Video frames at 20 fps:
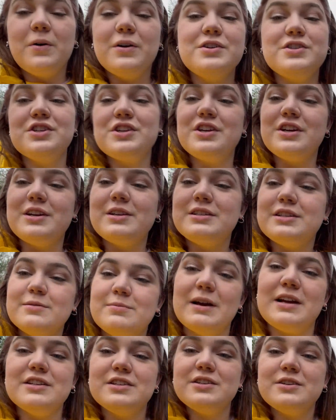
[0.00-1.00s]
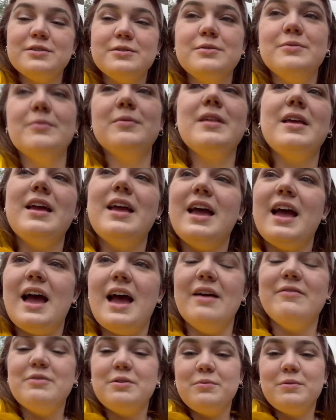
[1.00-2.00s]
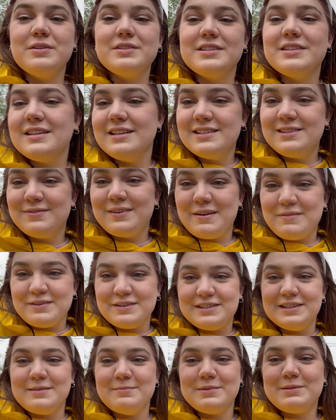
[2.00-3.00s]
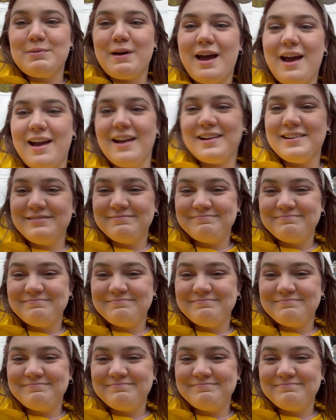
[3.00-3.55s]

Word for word: or Journey to Batuu, everyone's least favorite Sims pack.